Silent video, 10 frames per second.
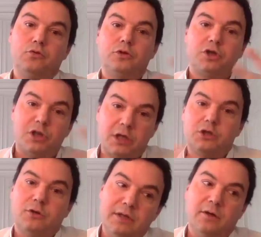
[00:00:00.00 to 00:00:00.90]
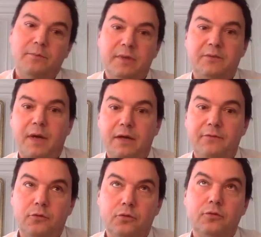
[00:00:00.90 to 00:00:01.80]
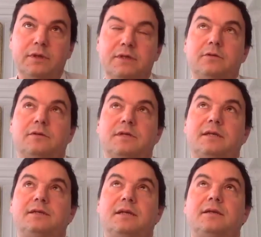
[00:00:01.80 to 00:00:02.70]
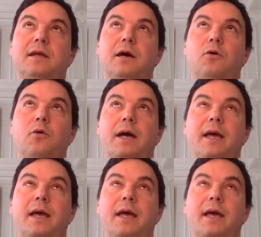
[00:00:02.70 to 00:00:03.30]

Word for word: to change a little bit my view in the sense that now I,